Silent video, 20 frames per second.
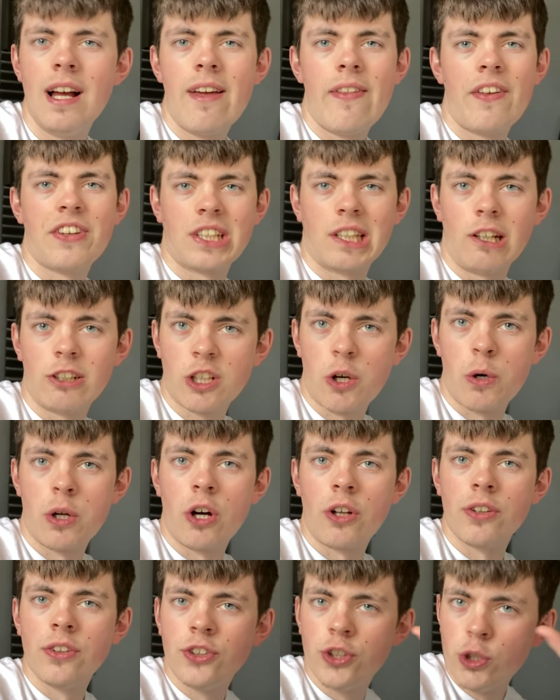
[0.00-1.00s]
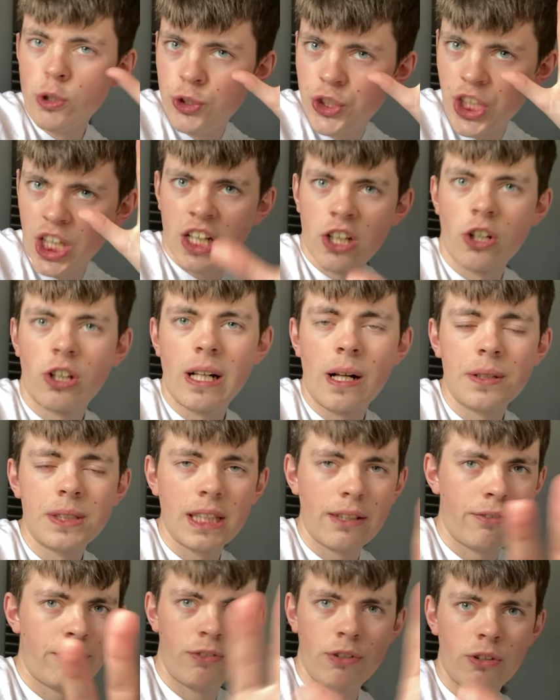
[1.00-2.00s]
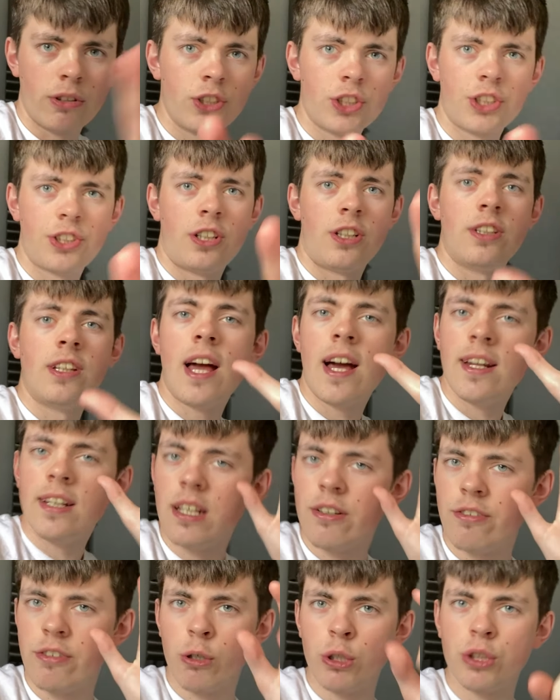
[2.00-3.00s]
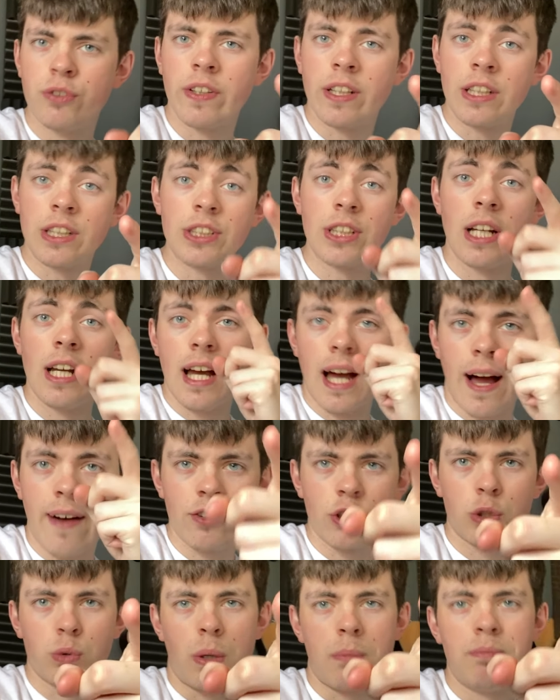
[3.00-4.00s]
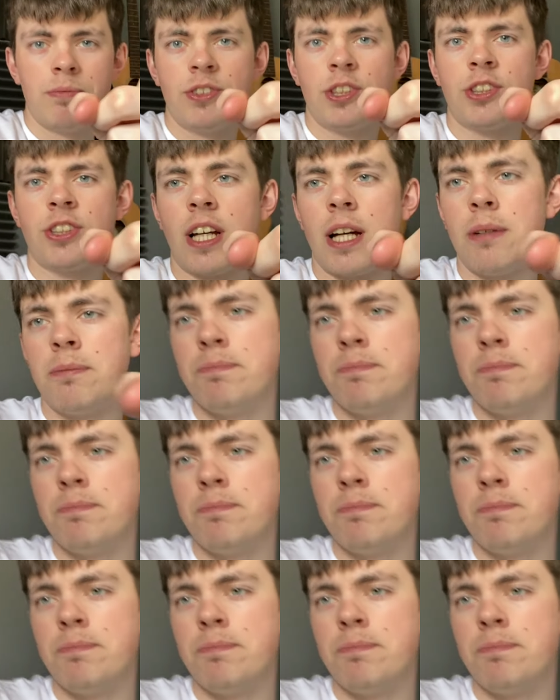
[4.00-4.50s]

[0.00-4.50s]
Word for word: There's a lot going on. Do check it all out if you're interested in any of those things. Have a good one. Ta-ta.